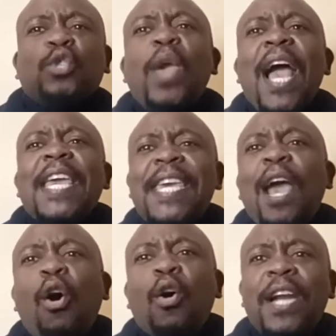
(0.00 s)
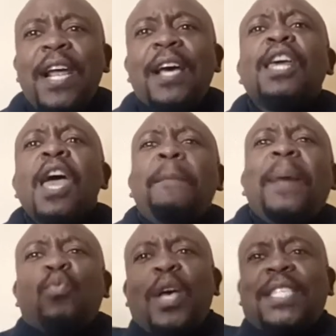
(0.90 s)
We are here on earth,
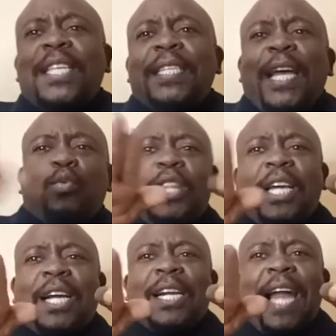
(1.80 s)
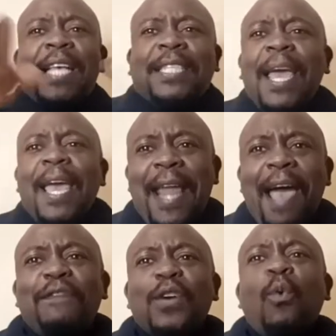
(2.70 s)
but we are seated with Christ in
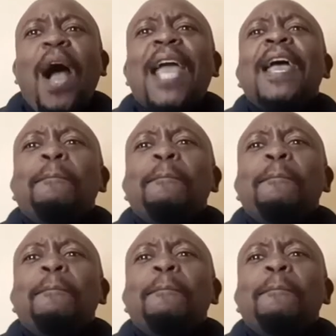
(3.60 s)
heaven. Why?